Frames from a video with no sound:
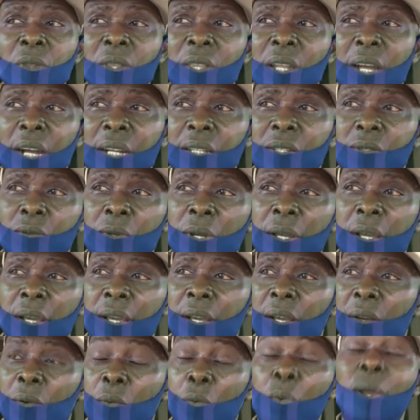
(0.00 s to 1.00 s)
that
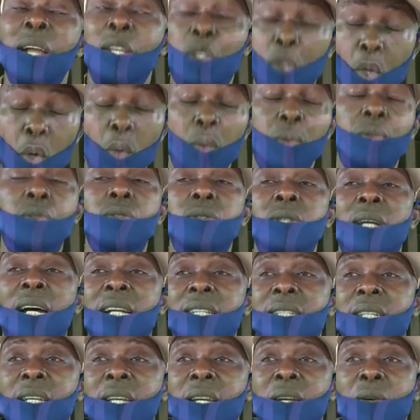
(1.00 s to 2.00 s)
we are told
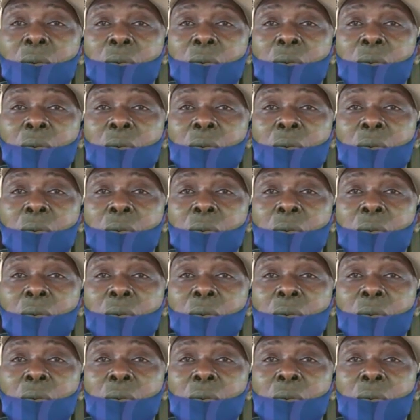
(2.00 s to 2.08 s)
that